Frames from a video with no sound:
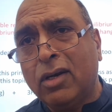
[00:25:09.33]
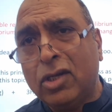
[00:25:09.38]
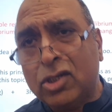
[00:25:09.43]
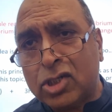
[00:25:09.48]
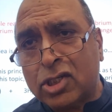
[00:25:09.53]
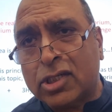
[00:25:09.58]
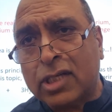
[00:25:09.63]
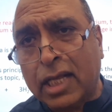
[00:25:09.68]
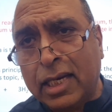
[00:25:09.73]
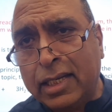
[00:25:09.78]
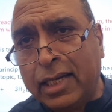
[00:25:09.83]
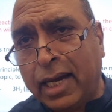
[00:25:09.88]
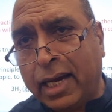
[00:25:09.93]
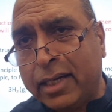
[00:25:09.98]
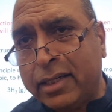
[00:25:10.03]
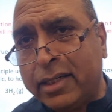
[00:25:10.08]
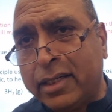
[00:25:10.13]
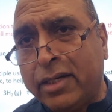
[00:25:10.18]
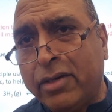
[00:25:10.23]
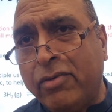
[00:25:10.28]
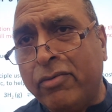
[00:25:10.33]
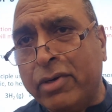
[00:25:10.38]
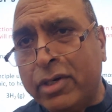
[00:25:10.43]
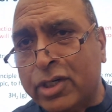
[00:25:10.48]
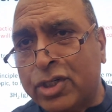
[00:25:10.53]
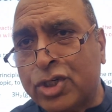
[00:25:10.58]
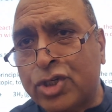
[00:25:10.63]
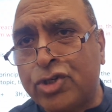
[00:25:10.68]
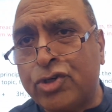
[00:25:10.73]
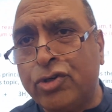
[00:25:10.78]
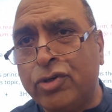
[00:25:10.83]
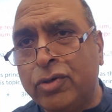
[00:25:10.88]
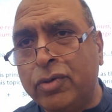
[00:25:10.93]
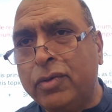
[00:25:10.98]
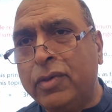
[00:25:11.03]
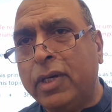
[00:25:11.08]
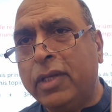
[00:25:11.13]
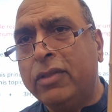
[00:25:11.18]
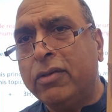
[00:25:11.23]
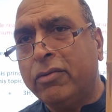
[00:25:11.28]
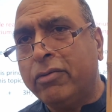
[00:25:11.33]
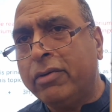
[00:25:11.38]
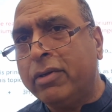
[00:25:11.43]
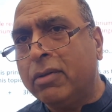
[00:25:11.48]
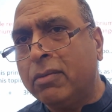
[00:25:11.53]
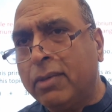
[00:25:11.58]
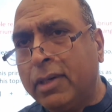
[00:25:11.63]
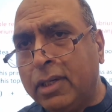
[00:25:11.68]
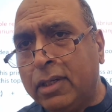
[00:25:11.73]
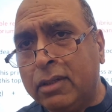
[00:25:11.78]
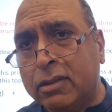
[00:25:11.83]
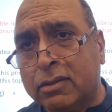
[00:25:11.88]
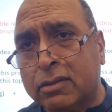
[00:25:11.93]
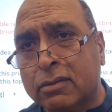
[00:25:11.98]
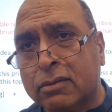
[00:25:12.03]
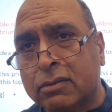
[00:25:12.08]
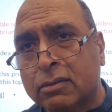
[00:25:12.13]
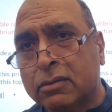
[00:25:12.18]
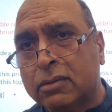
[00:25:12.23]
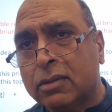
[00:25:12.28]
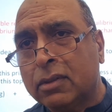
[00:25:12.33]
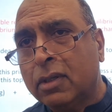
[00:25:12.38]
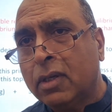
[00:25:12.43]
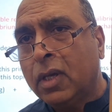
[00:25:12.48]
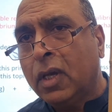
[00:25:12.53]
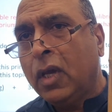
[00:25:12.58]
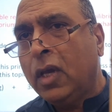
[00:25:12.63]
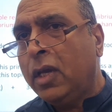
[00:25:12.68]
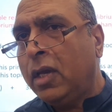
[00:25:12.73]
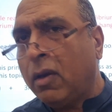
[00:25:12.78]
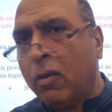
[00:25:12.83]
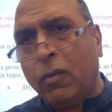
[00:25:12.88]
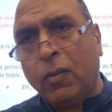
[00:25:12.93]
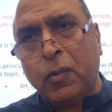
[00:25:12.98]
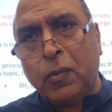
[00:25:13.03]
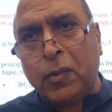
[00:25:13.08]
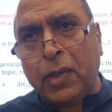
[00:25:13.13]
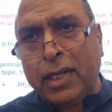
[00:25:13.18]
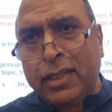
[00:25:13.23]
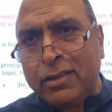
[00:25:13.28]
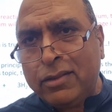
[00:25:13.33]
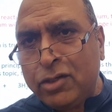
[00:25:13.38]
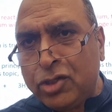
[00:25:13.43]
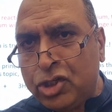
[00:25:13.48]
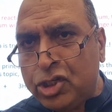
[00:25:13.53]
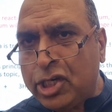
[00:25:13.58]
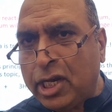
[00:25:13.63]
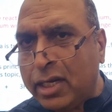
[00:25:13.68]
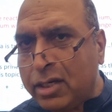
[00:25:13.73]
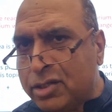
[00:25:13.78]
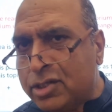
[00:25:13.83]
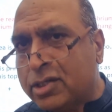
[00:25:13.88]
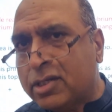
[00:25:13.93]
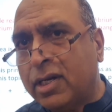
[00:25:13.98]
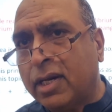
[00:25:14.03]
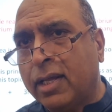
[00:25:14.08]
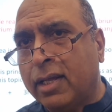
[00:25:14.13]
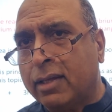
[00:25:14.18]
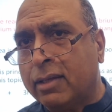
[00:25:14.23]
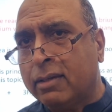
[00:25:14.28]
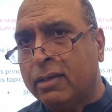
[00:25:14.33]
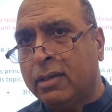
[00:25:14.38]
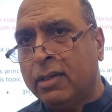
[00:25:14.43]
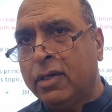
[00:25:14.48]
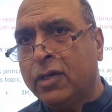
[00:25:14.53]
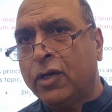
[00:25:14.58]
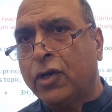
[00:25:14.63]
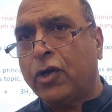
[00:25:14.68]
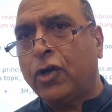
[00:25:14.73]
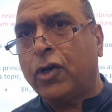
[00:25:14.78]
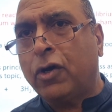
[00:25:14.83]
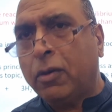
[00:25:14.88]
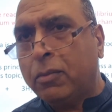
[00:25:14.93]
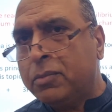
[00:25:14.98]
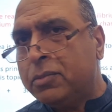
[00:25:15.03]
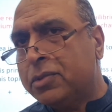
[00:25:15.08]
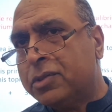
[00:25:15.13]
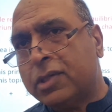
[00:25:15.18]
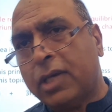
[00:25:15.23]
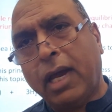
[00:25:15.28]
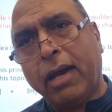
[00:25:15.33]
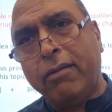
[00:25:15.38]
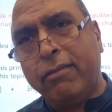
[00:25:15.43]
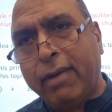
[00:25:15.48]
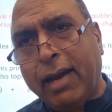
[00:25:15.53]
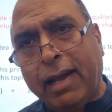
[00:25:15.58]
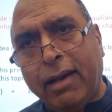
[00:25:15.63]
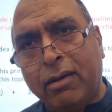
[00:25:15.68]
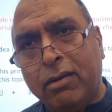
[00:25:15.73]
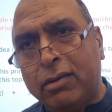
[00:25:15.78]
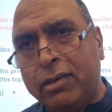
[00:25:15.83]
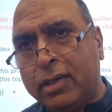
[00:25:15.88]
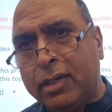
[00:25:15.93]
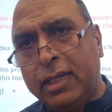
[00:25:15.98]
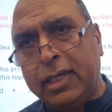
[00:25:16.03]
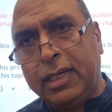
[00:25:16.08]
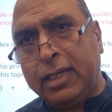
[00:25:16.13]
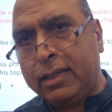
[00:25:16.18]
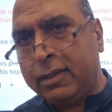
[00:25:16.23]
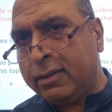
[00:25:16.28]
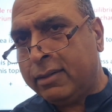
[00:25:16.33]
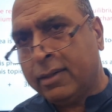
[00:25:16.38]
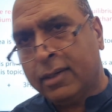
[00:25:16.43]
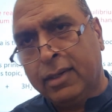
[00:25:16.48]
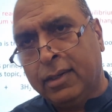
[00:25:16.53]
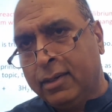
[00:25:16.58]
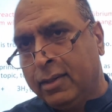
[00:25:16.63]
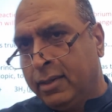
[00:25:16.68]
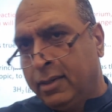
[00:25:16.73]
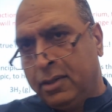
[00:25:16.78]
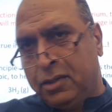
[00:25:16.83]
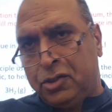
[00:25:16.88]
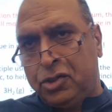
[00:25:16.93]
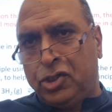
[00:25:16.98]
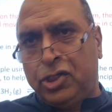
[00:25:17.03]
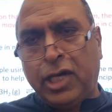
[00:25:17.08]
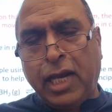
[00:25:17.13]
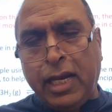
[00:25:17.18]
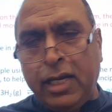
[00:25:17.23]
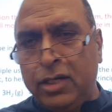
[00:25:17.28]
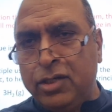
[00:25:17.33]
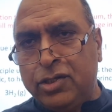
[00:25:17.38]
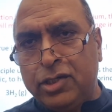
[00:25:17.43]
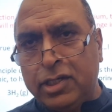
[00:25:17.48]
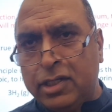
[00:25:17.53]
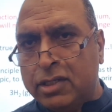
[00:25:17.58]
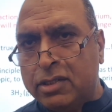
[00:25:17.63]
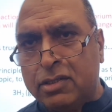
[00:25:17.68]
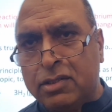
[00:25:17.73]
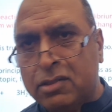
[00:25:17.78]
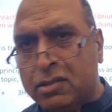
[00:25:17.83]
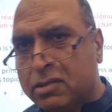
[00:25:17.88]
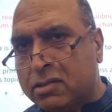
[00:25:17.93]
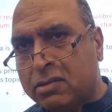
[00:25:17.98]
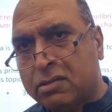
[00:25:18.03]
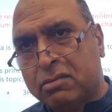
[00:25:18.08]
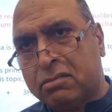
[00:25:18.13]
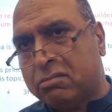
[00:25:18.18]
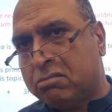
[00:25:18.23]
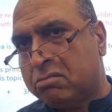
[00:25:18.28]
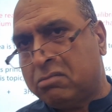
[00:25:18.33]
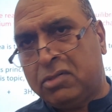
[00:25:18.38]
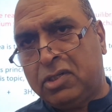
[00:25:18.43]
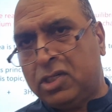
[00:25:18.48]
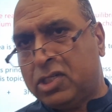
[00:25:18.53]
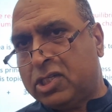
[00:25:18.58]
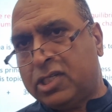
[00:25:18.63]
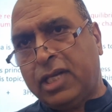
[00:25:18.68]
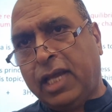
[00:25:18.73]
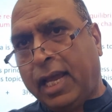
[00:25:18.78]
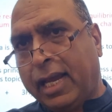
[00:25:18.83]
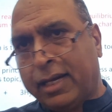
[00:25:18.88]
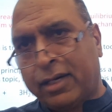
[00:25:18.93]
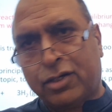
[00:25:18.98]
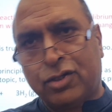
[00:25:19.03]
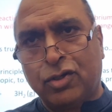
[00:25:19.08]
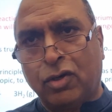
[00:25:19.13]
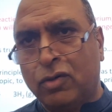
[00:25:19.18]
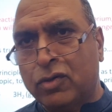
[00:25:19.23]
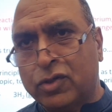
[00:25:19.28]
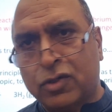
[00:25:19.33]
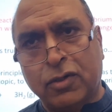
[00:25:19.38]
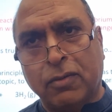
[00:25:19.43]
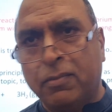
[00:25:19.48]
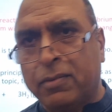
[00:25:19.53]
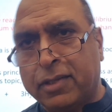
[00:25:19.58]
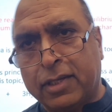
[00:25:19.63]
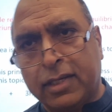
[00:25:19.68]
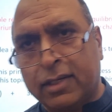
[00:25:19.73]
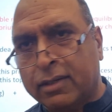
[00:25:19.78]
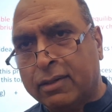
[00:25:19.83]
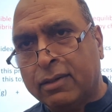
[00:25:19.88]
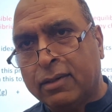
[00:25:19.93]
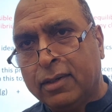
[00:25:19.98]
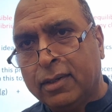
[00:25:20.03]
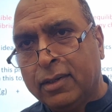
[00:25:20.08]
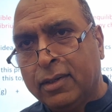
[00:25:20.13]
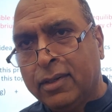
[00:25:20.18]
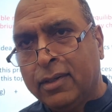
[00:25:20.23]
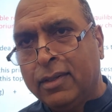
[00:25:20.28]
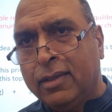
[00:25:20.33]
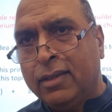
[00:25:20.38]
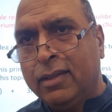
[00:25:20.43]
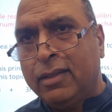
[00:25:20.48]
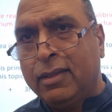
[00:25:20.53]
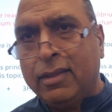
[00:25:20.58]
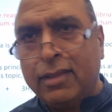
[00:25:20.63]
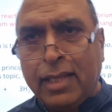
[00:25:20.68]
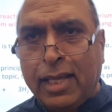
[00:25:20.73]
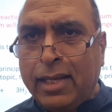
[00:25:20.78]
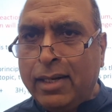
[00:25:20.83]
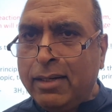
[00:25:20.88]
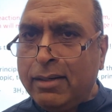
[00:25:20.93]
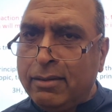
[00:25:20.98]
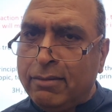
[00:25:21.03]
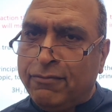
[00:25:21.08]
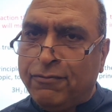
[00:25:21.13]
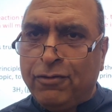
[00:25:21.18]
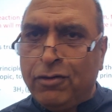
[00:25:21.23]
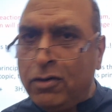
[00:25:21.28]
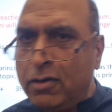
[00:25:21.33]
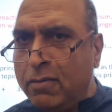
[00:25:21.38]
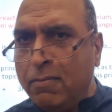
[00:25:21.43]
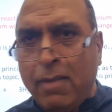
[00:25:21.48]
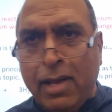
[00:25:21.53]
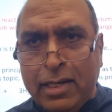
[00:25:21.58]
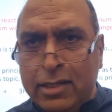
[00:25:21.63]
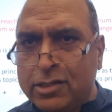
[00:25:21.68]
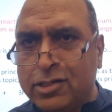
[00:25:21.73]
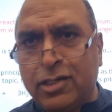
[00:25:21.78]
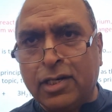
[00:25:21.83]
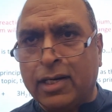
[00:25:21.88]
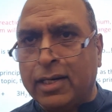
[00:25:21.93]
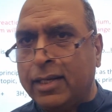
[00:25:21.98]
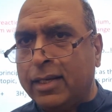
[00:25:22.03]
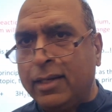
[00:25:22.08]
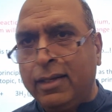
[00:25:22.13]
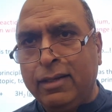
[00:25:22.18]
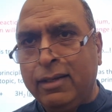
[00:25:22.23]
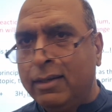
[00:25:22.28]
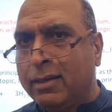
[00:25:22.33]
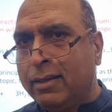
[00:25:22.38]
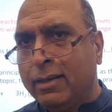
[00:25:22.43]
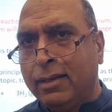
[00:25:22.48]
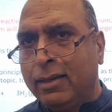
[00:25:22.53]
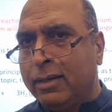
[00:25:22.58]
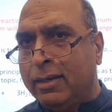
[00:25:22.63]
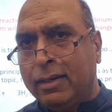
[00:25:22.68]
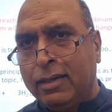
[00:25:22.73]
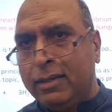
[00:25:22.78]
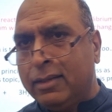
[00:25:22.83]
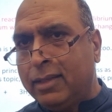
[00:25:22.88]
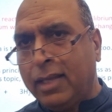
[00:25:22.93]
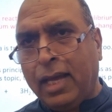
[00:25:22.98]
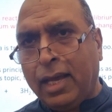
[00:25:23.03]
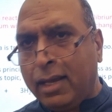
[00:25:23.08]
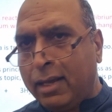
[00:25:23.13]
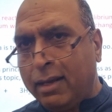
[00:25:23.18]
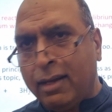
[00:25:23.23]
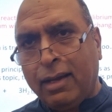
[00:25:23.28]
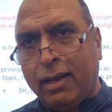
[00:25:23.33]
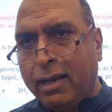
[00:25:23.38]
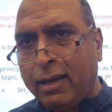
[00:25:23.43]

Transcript: Le Chatelier idea rings true in the real world. You know, when the Chancellor comes around and he changes the tax on something, then fundamentally that